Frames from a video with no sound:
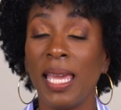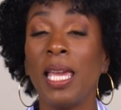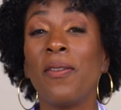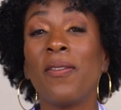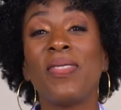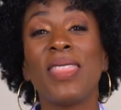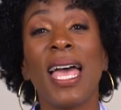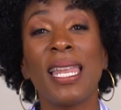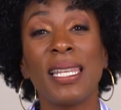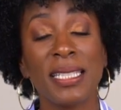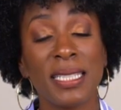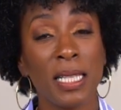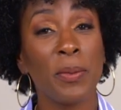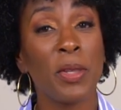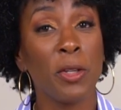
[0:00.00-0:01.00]
If that
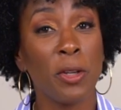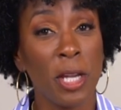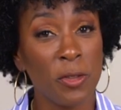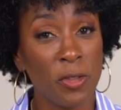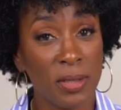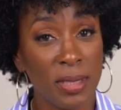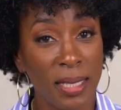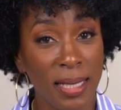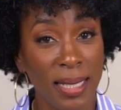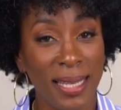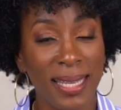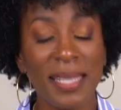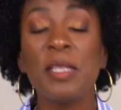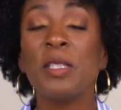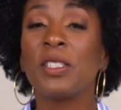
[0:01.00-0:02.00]
is something you're interested
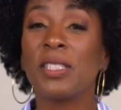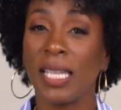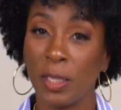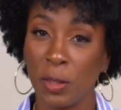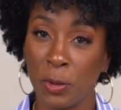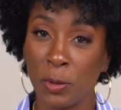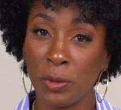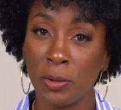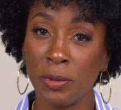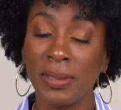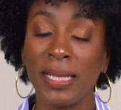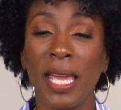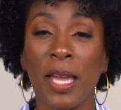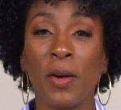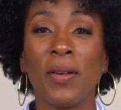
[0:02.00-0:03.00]
in, stay tuned.
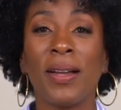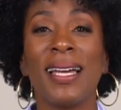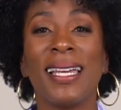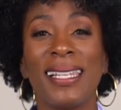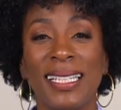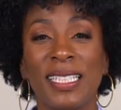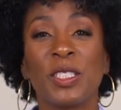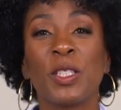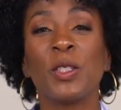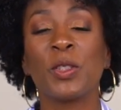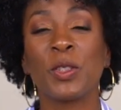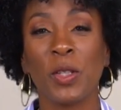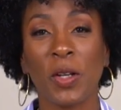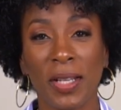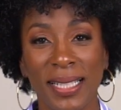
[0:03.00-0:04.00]
Now, let's get
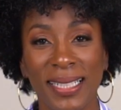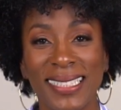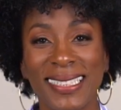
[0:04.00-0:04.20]
started.